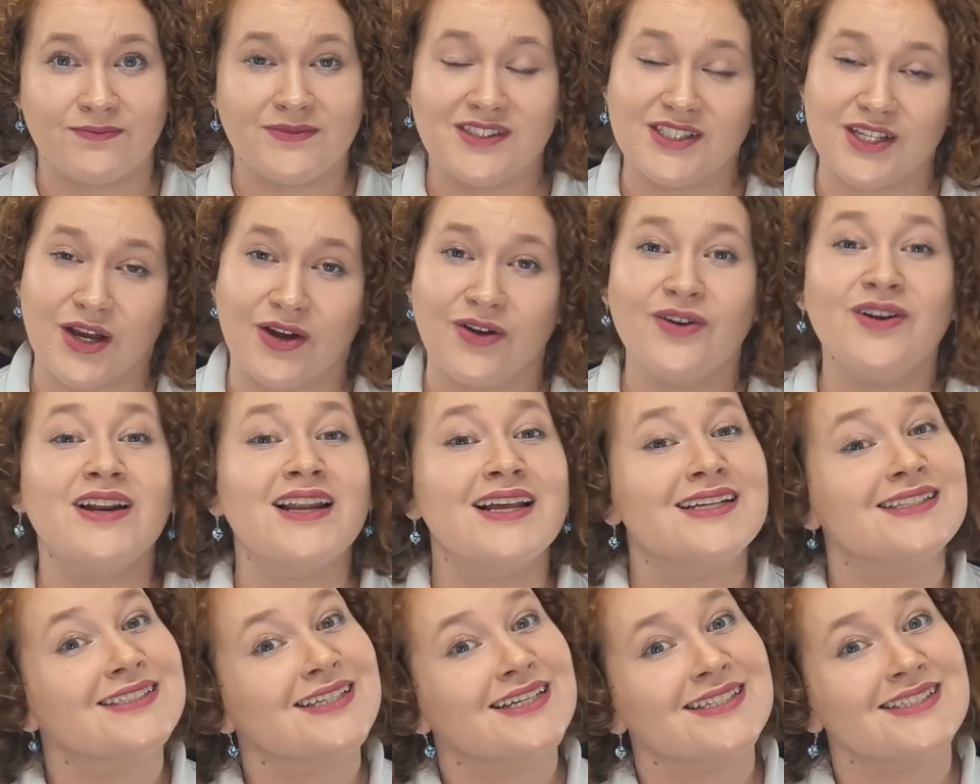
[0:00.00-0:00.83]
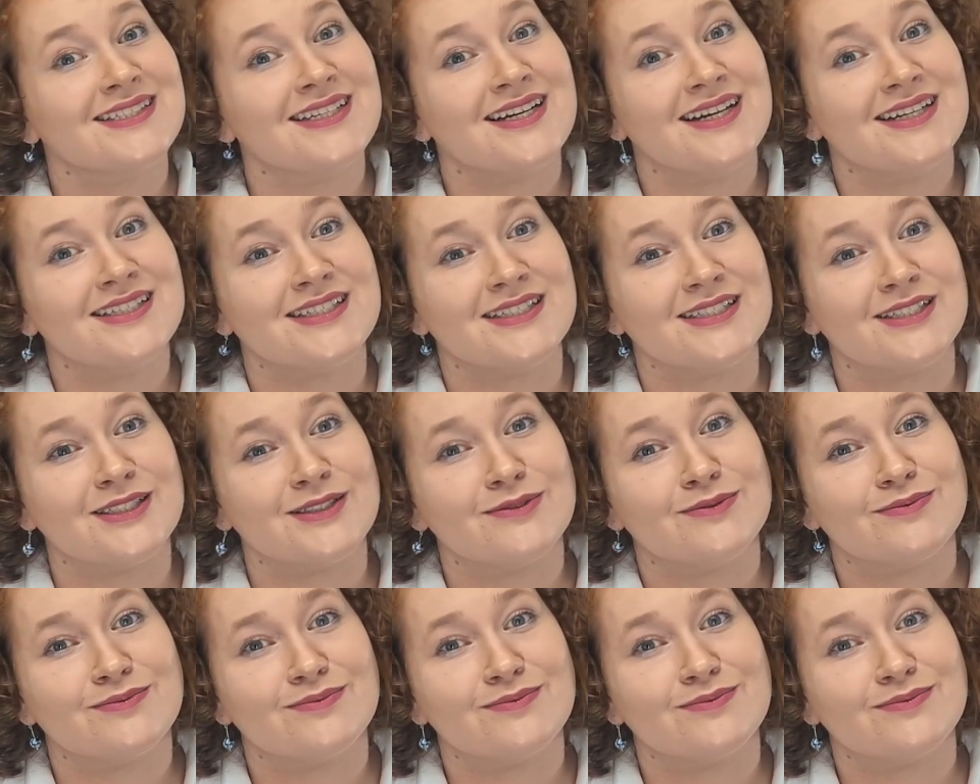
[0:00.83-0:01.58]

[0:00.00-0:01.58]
So let's get started.